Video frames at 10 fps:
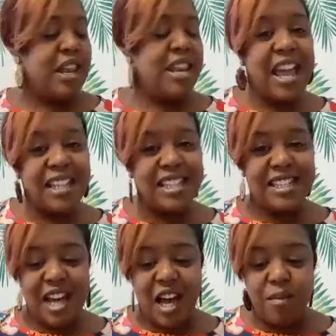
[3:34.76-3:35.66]

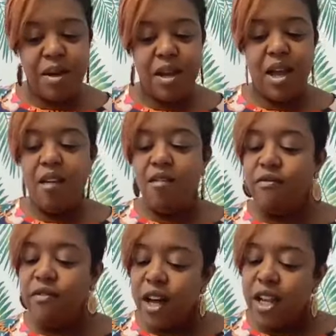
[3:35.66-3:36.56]
Next up,
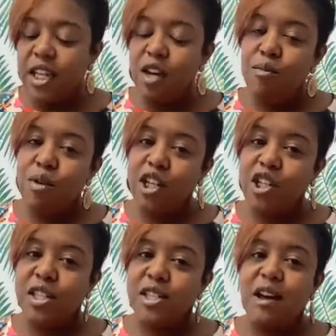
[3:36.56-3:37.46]
fun
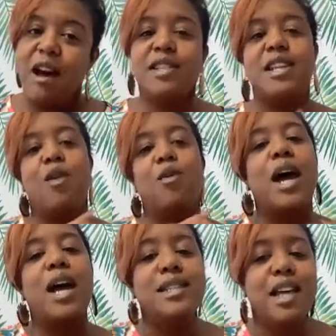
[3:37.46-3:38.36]
compression socks. Now, when
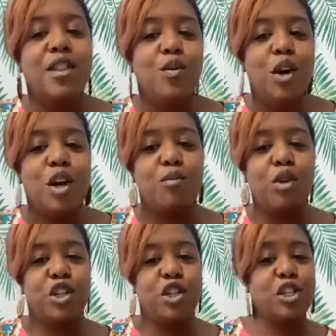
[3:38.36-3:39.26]
I say the word
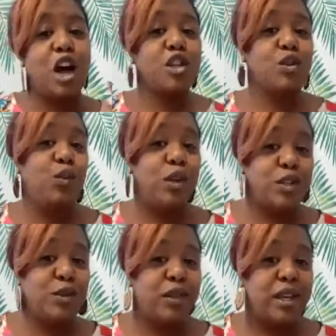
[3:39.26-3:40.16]
compression socks, what
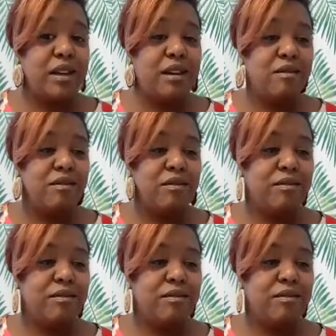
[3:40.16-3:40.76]
do you think of?